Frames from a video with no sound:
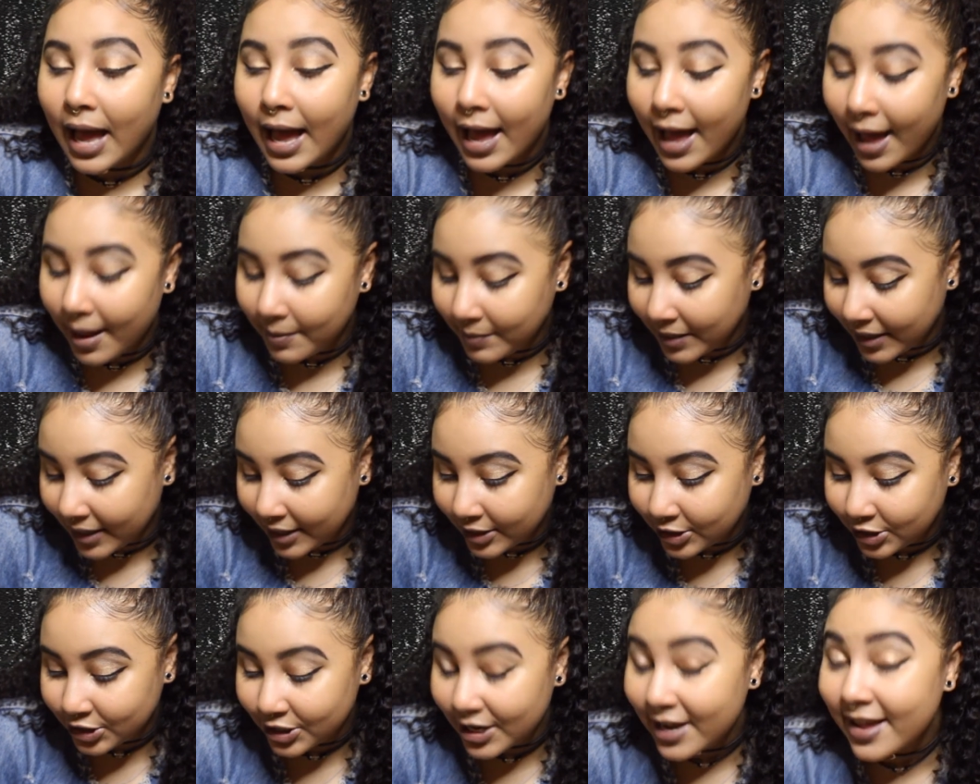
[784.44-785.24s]
I
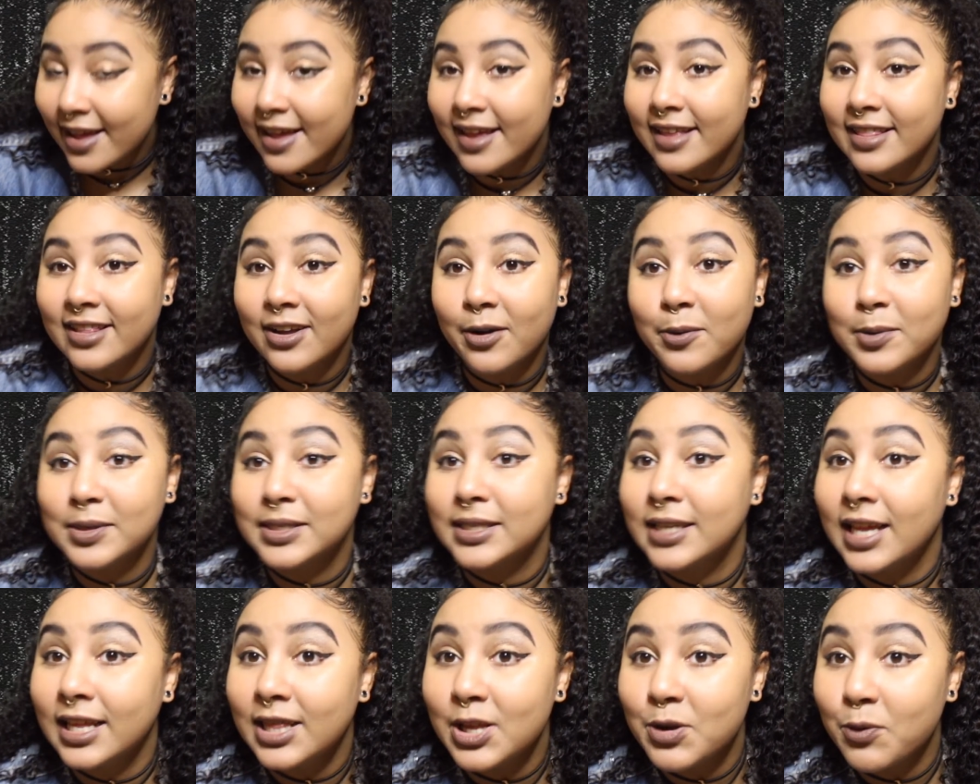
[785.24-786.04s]
mean, shit. There
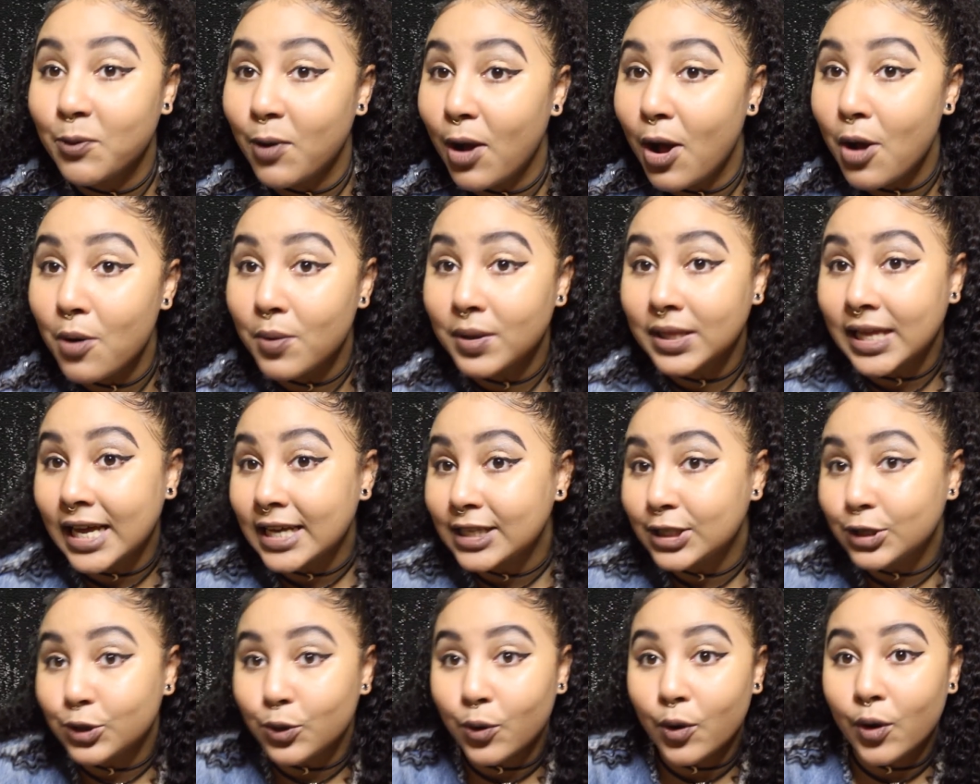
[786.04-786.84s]
was nothing wrong with
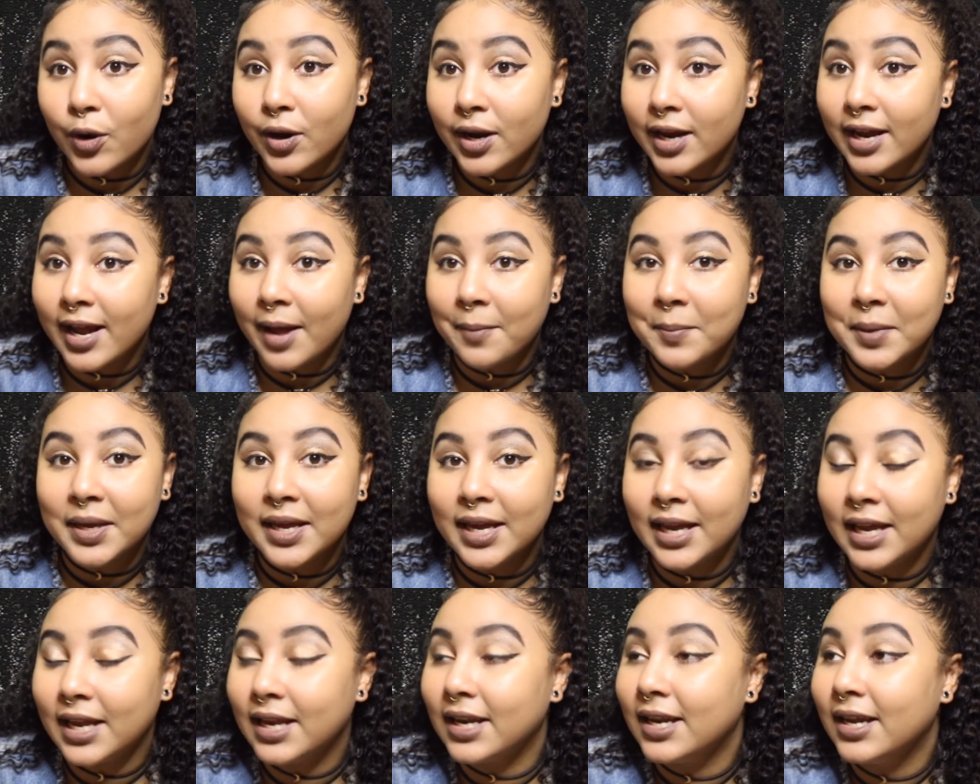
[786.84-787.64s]
that story. I
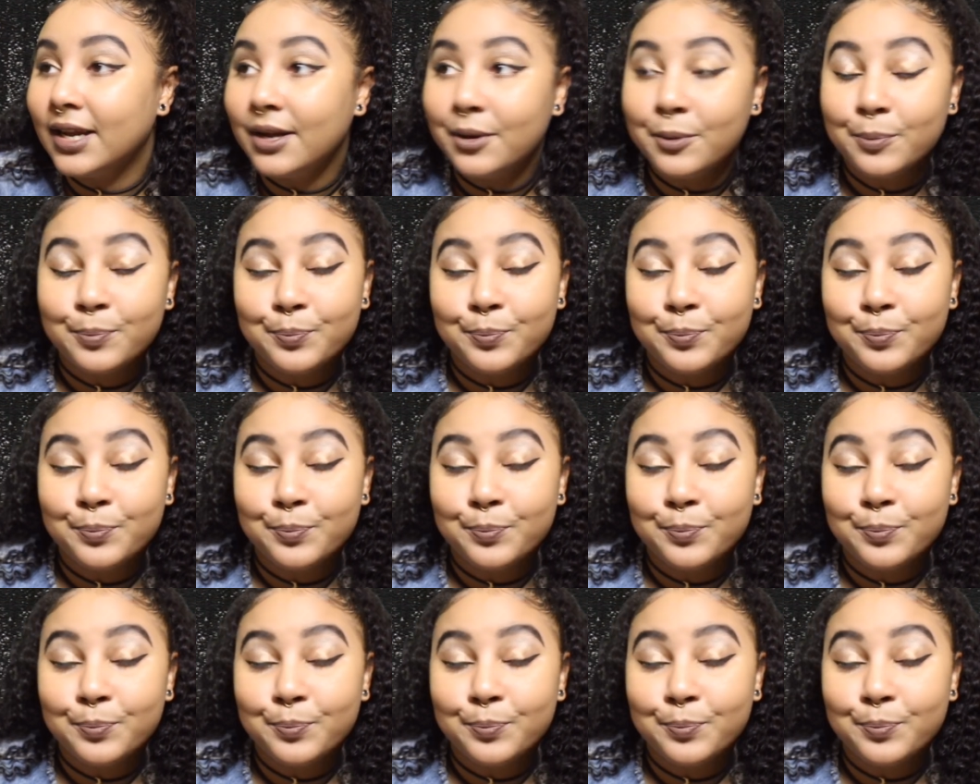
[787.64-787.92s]
mean,